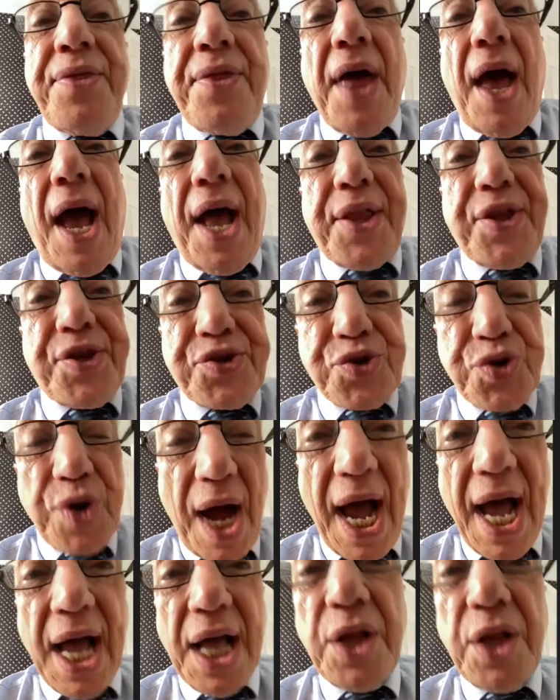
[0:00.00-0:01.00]
a
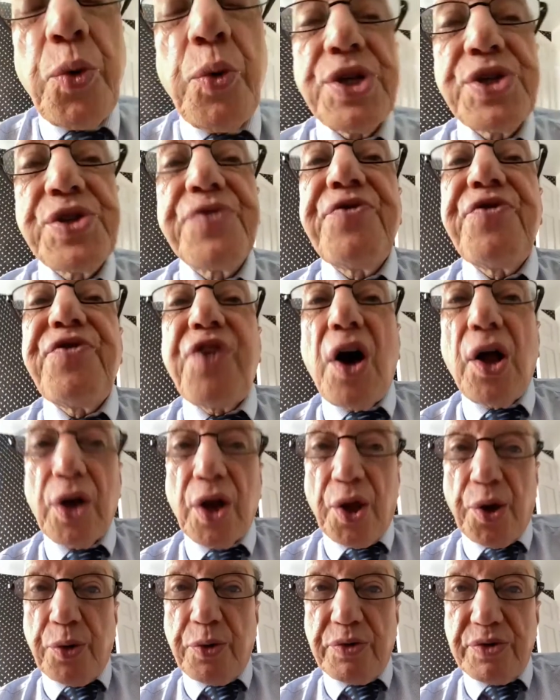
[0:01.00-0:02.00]
trial was
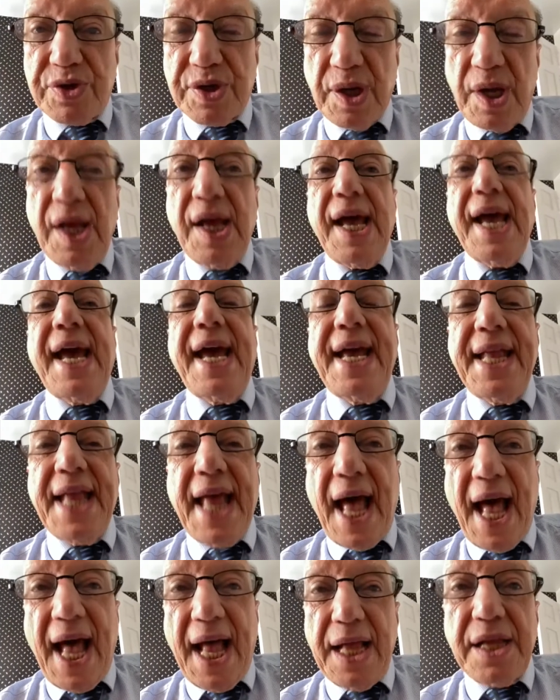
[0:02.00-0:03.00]
followed in
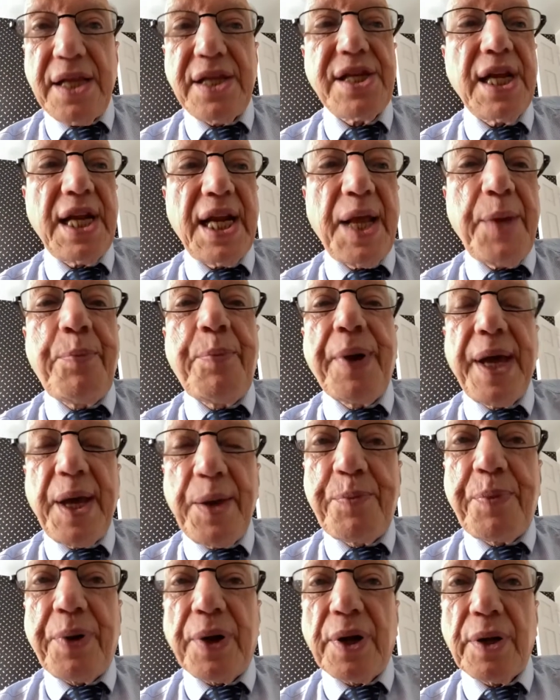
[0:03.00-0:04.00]
elderly
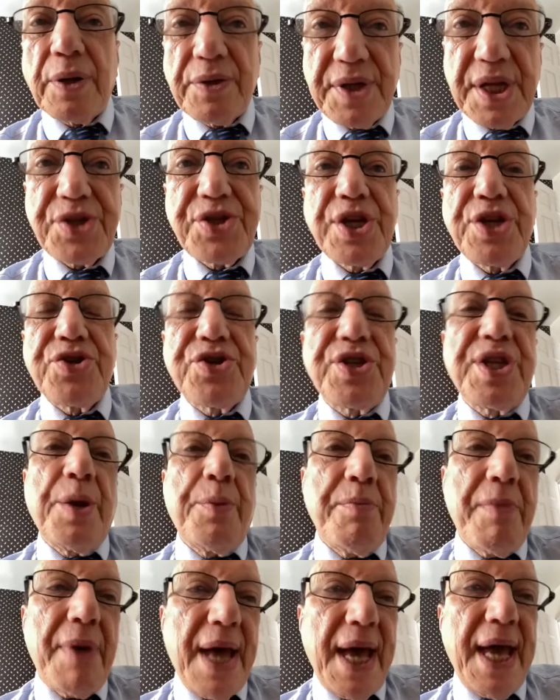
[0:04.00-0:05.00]
people. This is the
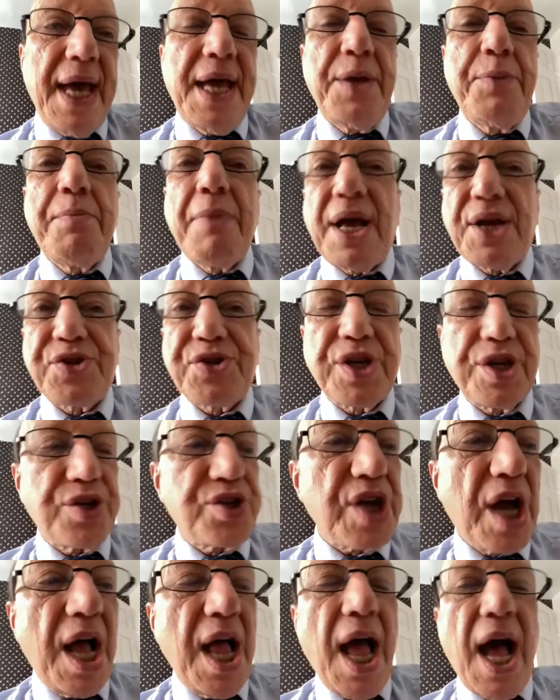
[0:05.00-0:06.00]
main message.
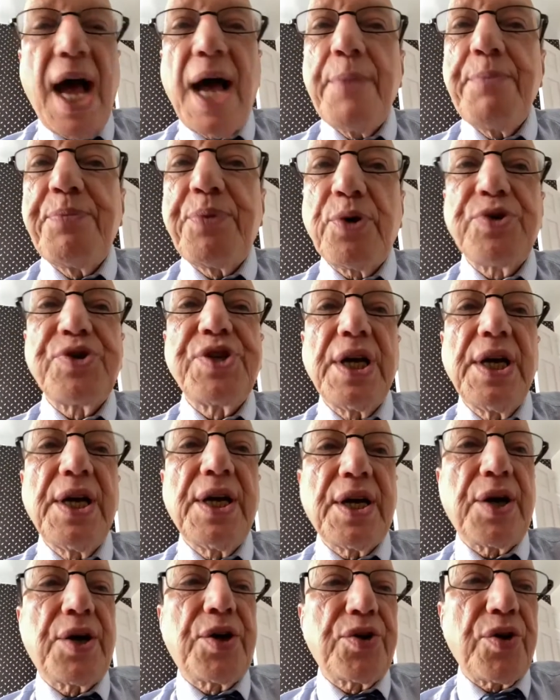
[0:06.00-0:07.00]
I'm putting
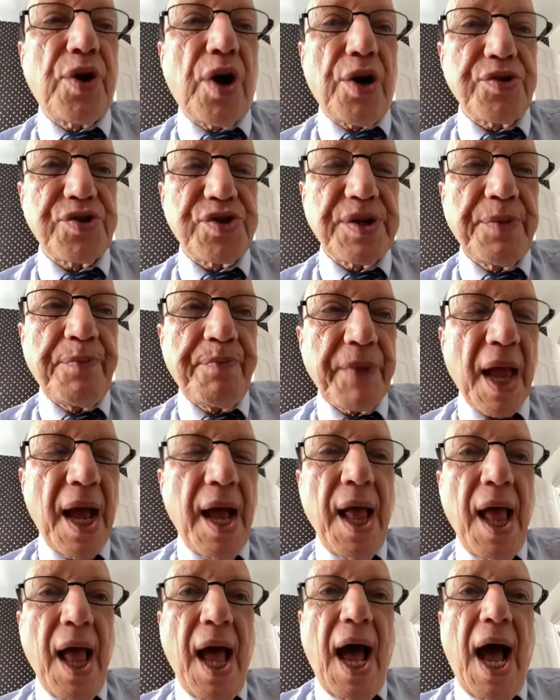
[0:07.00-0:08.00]
across.
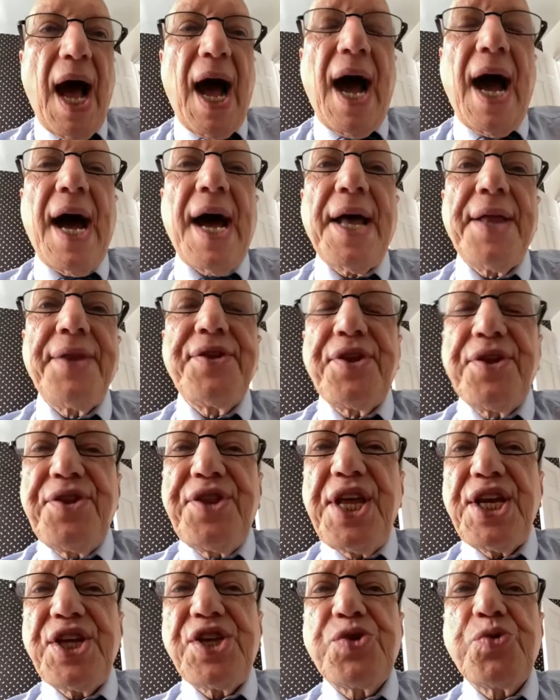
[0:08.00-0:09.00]
And
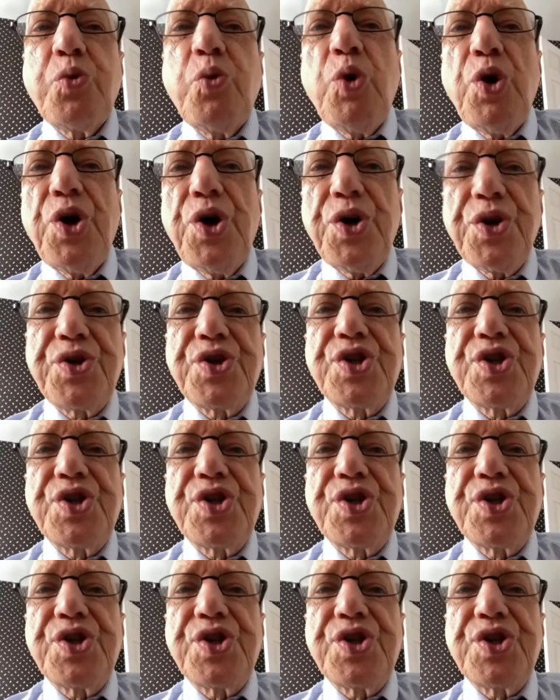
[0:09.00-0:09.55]
this word